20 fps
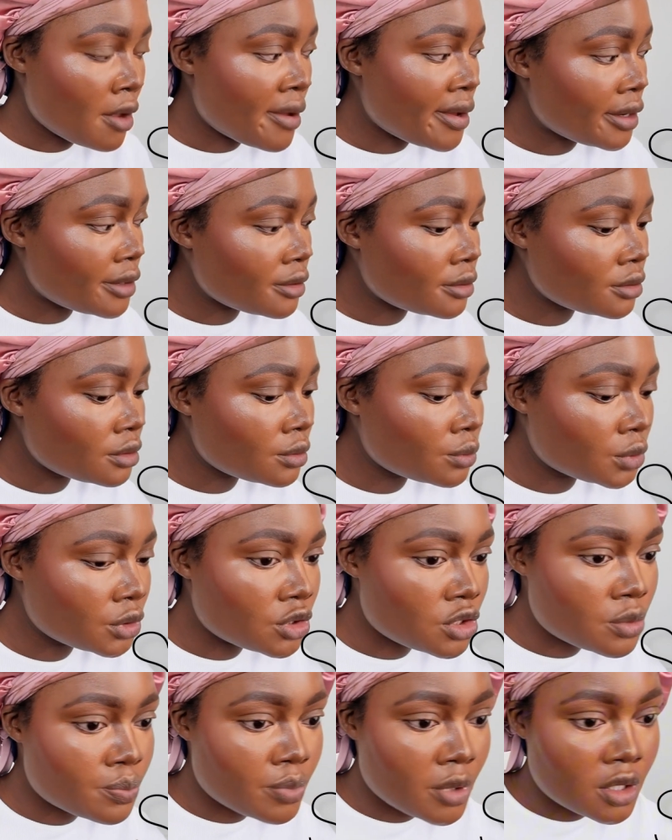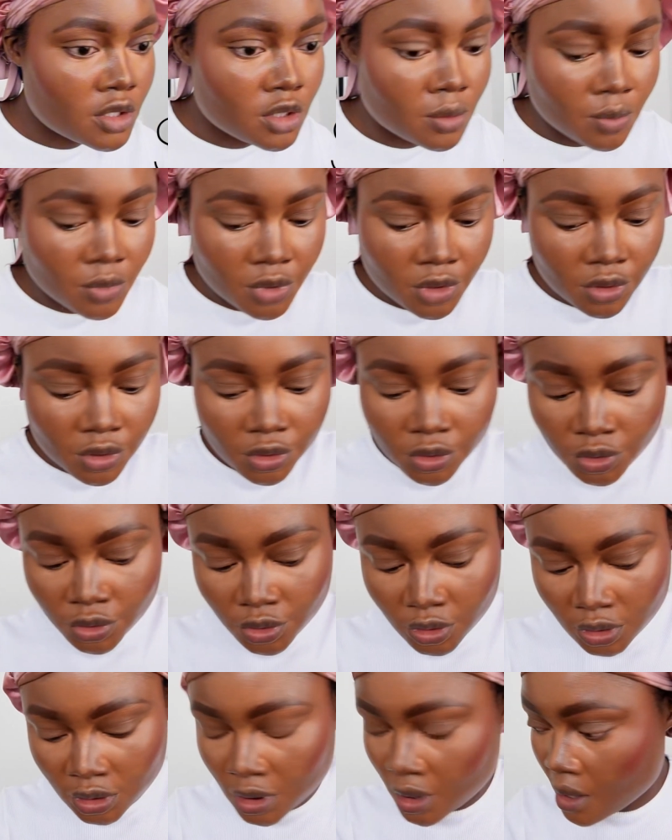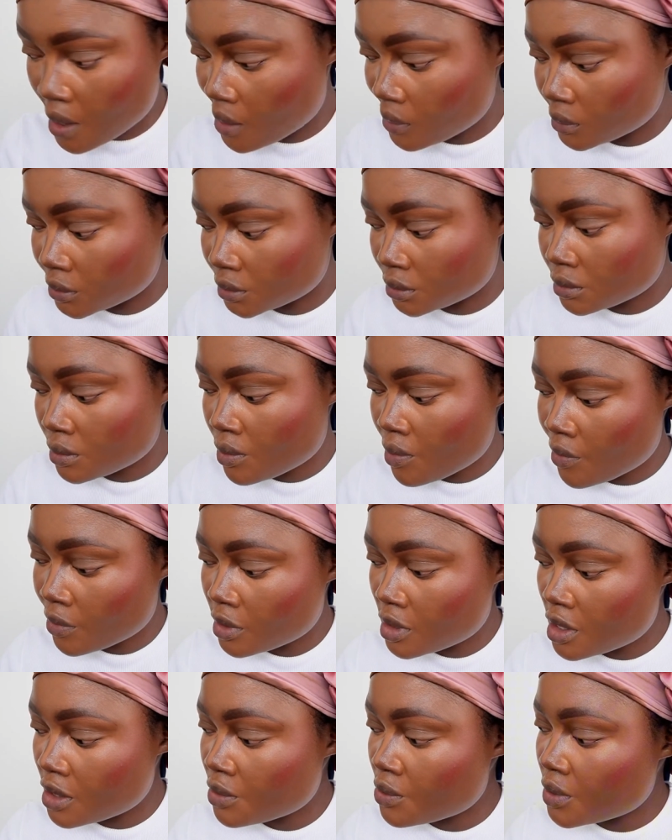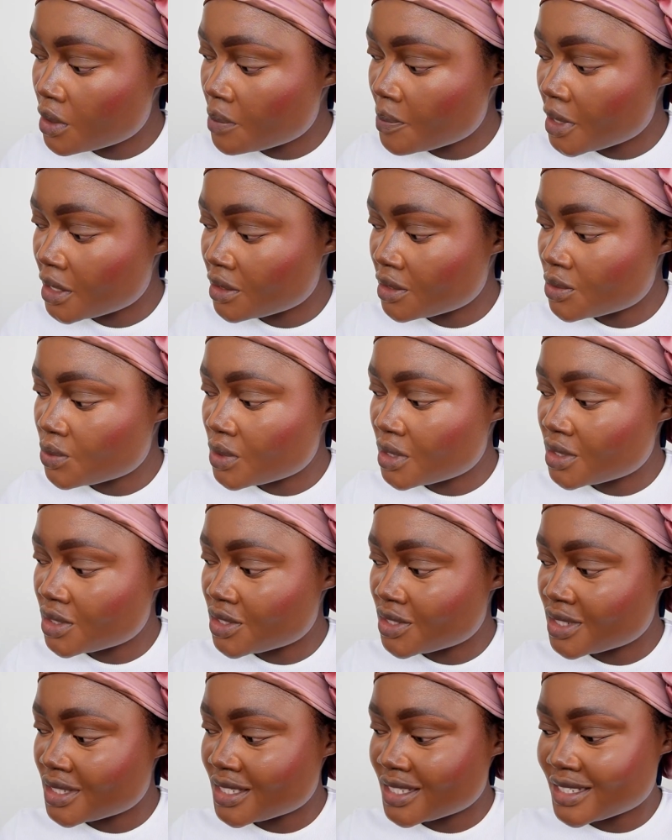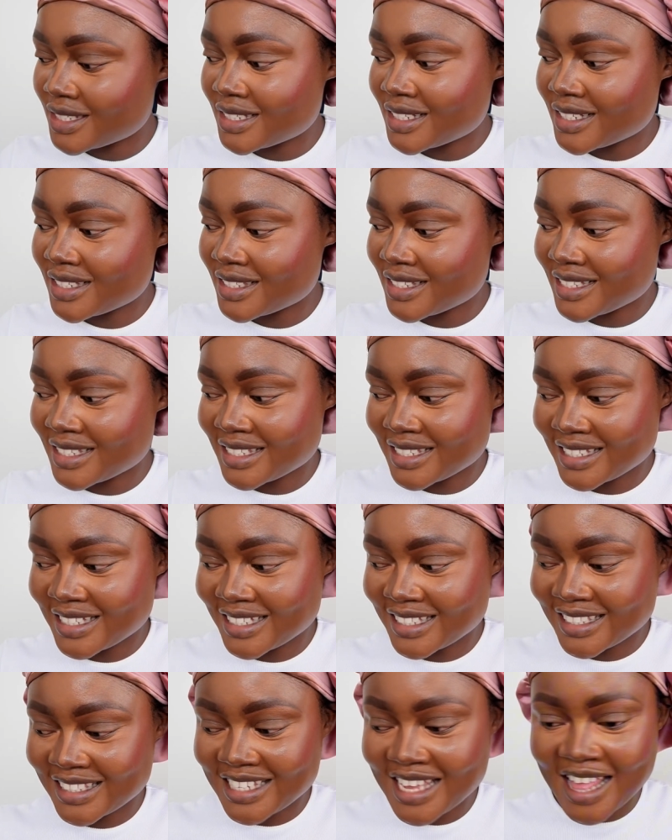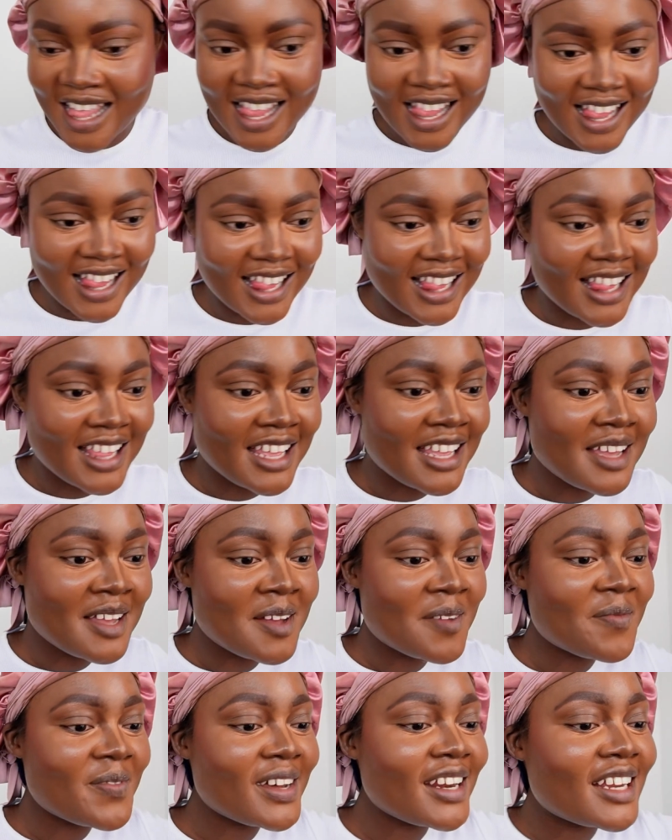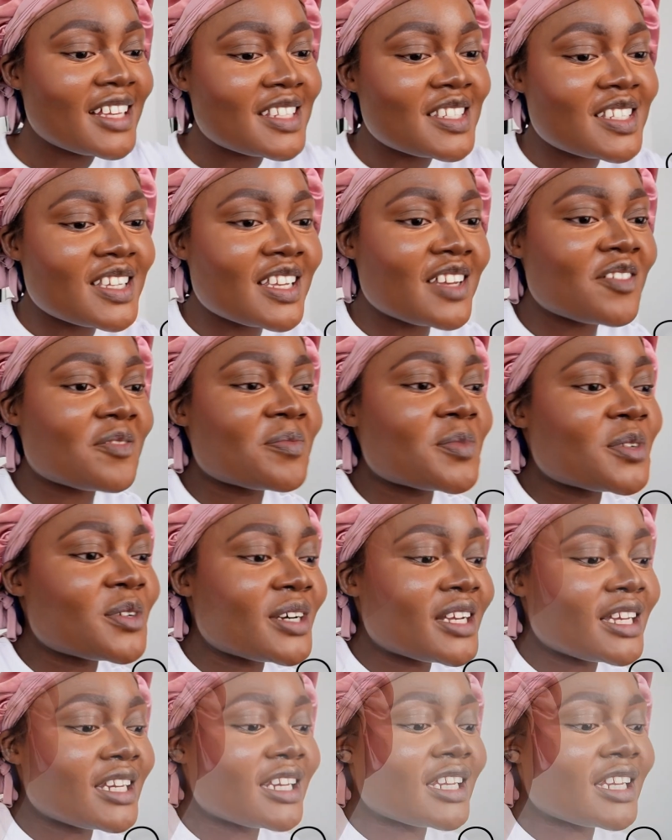I don't know which sponge I'm gonna use now. I don't want to make this one dirty just as yet, but I do have more in